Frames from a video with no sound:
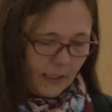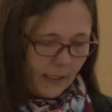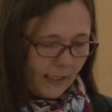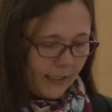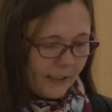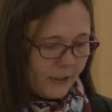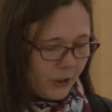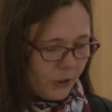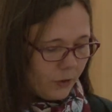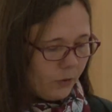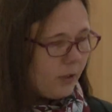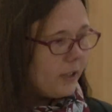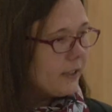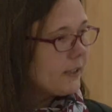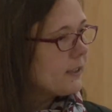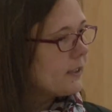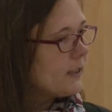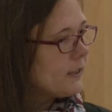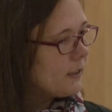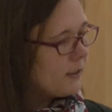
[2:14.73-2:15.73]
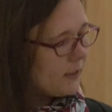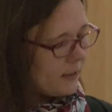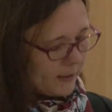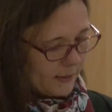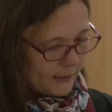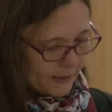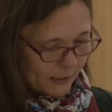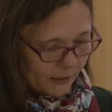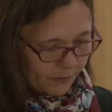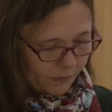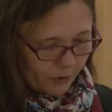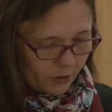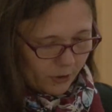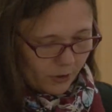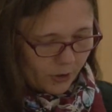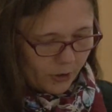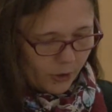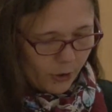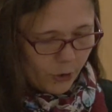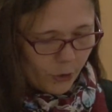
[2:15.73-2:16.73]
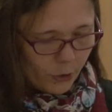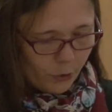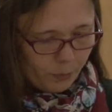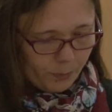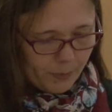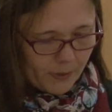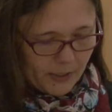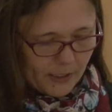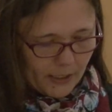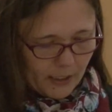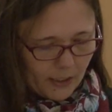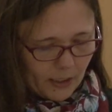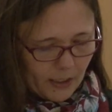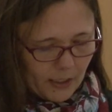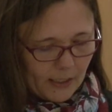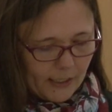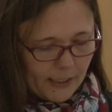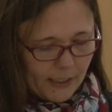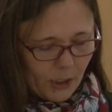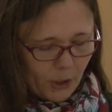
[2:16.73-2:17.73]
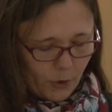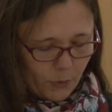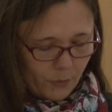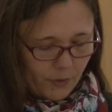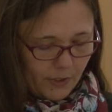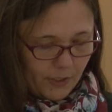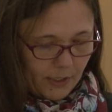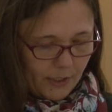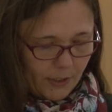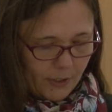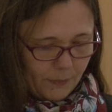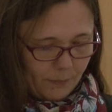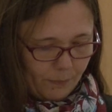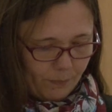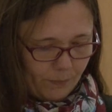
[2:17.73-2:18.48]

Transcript: as you listened to Stephen, you particularly noted.